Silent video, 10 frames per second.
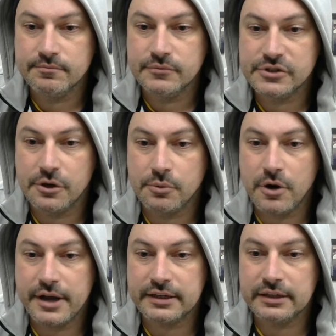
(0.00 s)
So
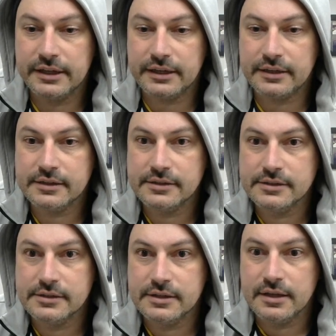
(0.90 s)
right click,
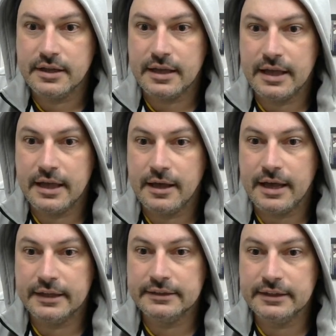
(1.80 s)

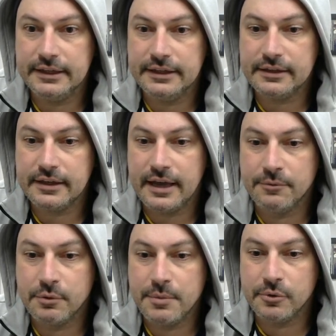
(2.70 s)
unlink, and
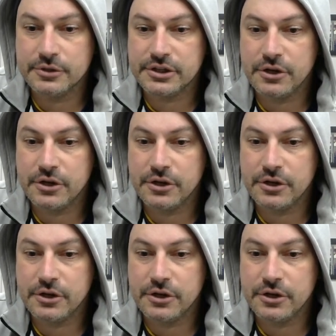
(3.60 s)
remember it's a